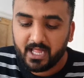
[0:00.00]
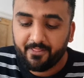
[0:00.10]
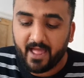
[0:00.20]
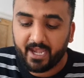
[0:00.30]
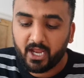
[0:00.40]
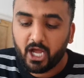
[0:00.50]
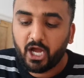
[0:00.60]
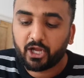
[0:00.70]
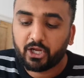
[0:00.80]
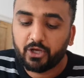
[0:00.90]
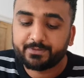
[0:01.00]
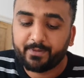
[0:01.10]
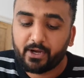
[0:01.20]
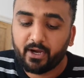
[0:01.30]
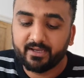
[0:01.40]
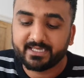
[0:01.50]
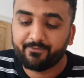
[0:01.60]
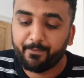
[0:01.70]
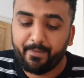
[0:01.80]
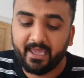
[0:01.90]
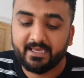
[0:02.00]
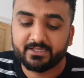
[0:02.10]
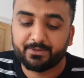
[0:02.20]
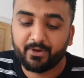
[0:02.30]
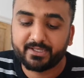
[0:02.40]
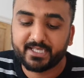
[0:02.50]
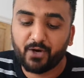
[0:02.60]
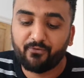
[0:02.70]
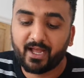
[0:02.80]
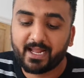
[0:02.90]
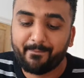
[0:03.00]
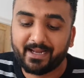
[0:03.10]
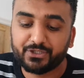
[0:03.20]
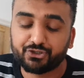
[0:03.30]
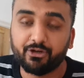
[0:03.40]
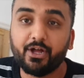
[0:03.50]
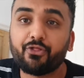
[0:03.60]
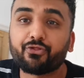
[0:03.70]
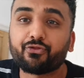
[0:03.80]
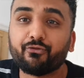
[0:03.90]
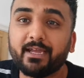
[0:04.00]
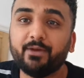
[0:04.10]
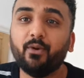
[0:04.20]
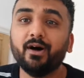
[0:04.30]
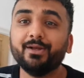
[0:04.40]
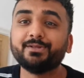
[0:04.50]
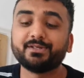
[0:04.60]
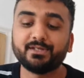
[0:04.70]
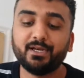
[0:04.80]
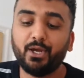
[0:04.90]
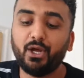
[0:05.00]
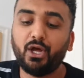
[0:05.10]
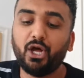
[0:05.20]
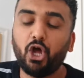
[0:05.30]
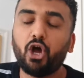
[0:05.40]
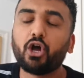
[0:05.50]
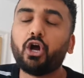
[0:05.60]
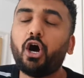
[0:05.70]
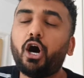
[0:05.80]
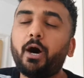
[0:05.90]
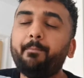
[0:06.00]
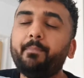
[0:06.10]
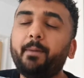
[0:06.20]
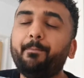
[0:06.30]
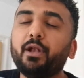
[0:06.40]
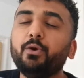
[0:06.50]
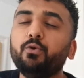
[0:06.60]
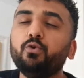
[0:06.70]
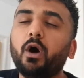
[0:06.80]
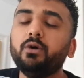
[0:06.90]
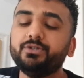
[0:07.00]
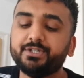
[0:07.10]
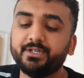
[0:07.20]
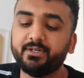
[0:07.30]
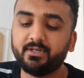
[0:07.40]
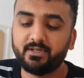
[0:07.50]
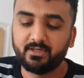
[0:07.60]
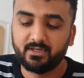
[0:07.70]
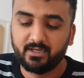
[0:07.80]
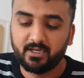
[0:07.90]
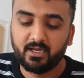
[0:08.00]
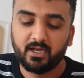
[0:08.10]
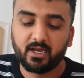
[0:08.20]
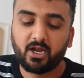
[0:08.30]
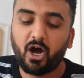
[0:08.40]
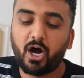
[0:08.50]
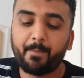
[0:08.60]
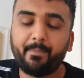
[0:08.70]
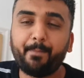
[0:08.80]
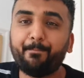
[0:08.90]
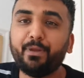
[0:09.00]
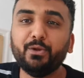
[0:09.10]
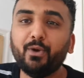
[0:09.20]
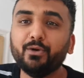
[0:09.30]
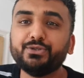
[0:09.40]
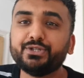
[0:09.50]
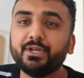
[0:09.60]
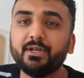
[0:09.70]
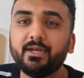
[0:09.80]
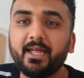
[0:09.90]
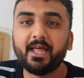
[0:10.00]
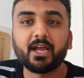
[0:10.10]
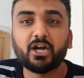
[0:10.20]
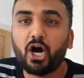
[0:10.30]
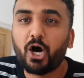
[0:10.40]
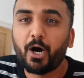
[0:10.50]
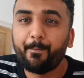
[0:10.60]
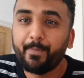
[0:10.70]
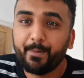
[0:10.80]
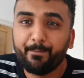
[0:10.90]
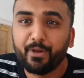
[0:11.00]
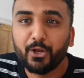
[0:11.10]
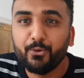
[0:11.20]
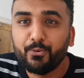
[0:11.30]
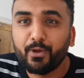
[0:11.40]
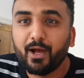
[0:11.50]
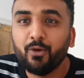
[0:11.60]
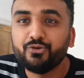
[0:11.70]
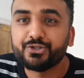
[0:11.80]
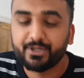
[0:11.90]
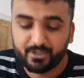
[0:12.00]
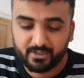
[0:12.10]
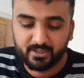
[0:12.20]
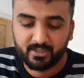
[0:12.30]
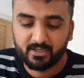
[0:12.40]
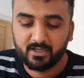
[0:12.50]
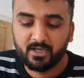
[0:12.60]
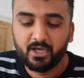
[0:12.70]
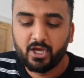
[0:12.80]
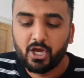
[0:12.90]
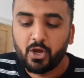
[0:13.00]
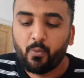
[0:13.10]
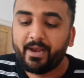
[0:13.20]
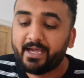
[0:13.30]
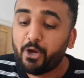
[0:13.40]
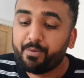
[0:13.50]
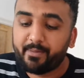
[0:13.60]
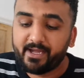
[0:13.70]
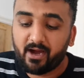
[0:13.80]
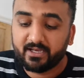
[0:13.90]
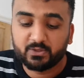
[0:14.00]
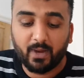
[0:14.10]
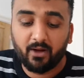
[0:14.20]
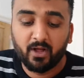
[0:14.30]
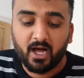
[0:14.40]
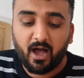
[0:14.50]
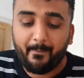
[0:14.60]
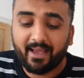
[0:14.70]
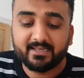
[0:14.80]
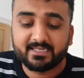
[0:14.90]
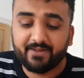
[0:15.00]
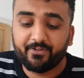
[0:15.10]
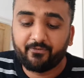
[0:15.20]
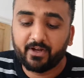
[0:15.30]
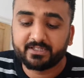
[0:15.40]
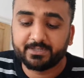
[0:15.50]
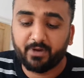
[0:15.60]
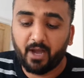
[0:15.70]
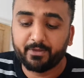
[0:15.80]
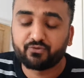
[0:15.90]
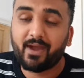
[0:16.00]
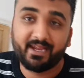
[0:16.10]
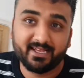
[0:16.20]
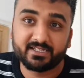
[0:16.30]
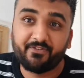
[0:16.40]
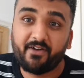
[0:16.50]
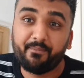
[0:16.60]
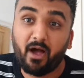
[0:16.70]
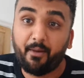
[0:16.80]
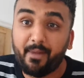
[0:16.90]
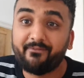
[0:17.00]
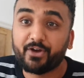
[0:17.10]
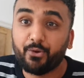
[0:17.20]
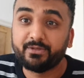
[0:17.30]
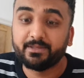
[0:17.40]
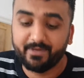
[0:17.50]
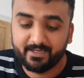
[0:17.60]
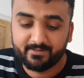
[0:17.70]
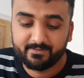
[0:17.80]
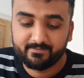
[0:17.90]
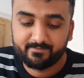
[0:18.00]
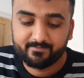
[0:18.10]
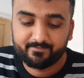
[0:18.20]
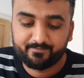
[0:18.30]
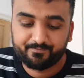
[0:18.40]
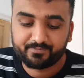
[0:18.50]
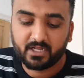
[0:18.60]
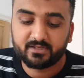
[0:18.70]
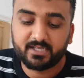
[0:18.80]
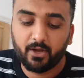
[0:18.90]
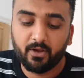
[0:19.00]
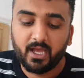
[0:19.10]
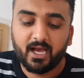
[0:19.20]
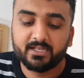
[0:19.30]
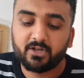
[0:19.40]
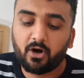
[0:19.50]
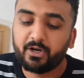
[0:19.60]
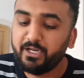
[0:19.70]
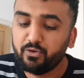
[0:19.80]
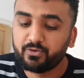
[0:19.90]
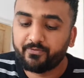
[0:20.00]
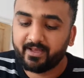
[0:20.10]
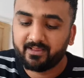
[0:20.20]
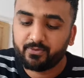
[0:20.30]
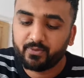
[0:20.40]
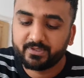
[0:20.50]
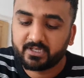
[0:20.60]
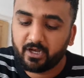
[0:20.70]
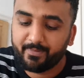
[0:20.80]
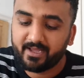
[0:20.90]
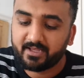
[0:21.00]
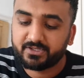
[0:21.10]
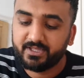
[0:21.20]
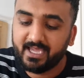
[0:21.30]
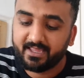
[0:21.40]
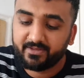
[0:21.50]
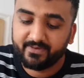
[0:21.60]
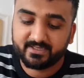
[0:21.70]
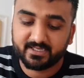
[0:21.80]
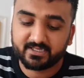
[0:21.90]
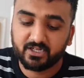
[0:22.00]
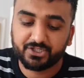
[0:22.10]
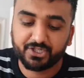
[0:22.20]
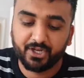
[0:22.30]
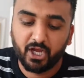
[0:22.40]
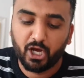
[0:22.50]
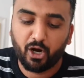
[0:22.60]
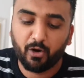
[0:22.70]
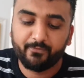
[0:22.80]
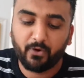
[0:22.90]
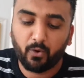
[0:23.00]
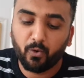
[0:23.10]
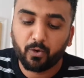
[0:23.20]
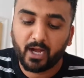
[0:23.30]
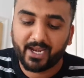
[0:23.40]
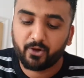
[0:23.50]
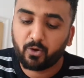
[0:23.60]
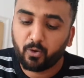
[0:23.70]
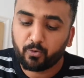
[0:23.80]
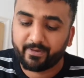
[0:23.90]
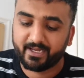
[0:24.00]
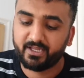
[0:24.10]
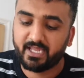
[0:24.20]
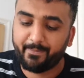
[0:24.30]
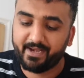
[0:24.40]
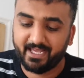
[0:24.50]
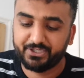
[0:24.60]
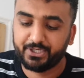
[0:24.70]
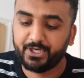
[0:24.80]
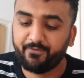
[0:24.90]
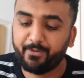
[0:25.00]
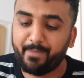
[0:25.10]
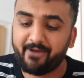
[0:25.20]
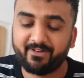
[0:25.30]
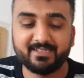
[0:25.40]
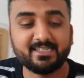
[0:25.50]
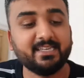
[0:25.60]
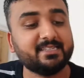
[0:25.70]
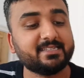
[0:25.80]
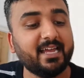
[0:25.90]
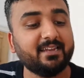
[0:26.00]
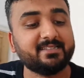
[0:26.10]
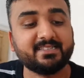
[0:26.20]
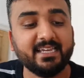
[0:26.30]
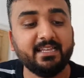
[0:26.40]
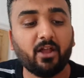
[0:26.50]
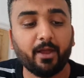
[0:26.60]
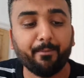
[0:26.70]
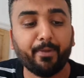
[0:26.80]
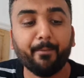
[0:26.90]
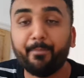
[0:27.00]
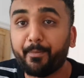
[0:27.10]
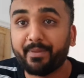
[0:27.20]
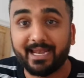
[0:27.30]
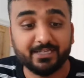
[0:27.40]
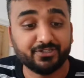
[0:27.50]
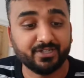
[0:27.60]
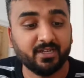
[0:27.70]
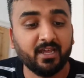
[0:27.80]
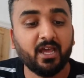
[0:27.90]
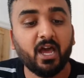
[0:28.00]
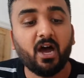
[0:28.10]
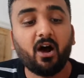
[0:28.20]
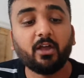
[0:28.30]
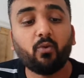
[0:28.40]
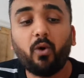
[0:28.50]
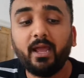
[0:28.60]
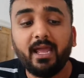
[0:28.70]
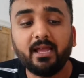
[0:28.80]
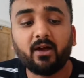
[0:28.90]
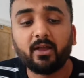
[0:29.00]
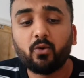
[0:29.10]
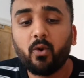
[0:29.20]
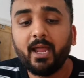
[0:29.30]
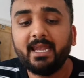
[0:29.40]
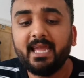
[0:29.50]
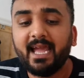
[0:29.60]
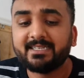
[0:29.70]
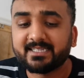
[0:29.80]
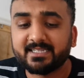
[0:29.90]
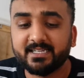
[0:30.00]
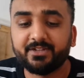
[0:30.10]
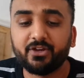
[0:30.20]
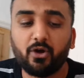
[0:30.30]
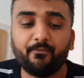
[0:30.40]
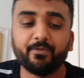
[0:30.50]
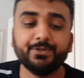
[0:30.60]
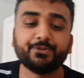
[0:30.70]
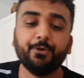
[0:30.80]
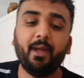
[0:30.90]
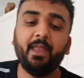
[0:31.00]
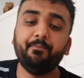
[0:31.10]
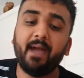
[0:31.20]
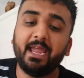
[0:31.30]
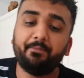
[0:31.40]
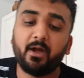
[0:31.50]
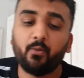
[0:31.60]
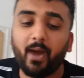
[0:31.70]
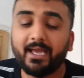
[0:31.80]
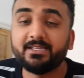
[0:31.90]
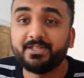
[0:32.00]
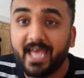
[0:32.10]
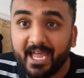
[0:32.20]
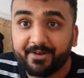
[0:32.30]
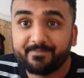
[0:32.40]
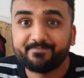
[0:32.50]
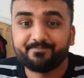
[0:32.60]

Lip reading: Then I close my eyes and repeat to myself like a mantra, three words: calm blue ocean. Calm blue ocean, calm blue ocean. When I open my eyes, well, I may still have the flutters, but I'm as ready as I'm ever going to be. So, as Arnie Lundfeld was coming to the end of his discussion of organochlorine contamination of the Bering Sea's Stellar Sea Lion population, I quietly exited the conference room and made my way to the head.